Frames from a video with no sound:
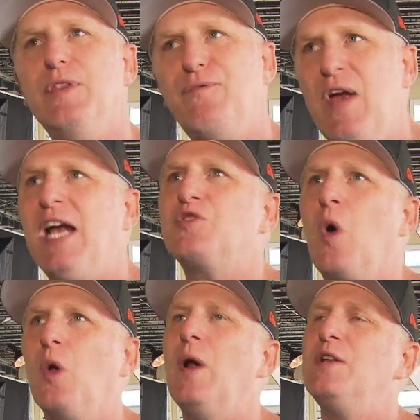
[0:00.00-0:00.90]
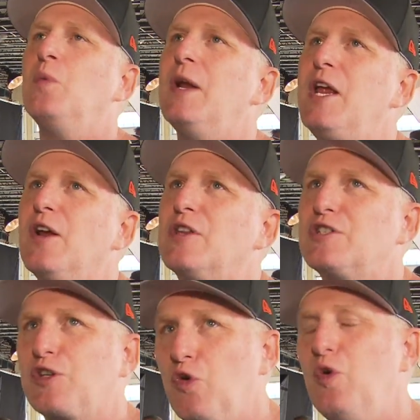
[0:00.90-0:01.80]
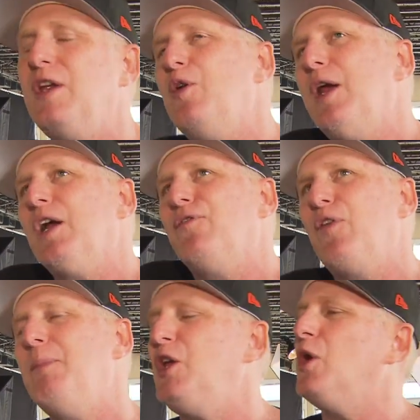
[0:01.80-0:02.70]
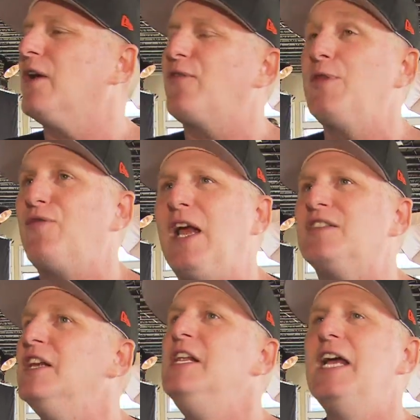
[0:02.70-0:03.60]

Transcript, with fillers: The fans want to win. And when you hear the scrutiny, you hear it from me, you hear it from the fans,